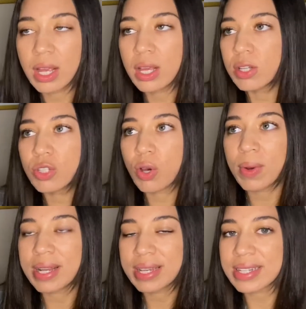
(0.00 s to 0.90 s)
So
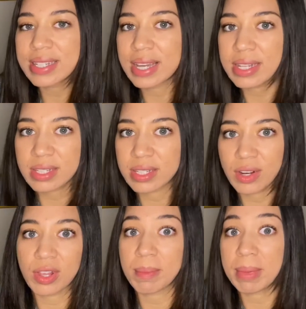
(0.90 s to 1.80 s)
it doesn't
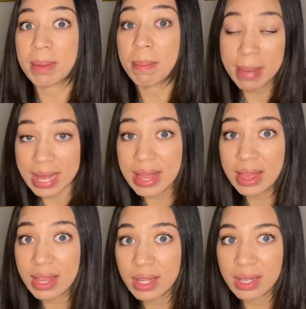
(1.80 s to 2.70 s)
necessarily mean myth,
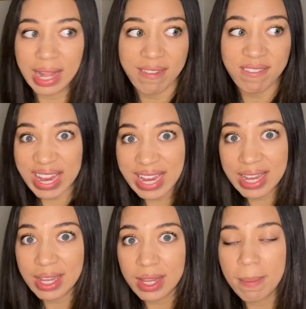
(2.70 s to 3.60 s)
like fake.